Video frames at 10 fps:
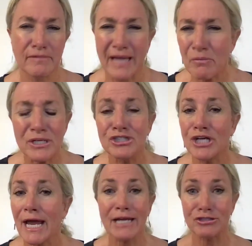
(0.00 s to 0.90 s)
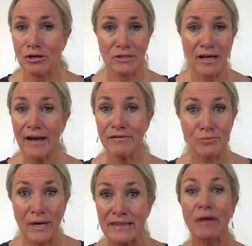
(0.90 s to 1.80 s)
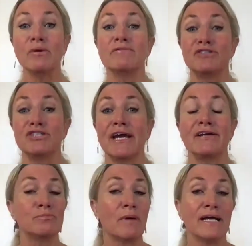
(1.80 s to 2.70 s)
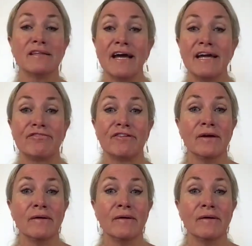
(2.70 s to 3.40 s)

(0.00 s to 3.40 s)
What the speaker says: That would change our lives, right? That would have changed my life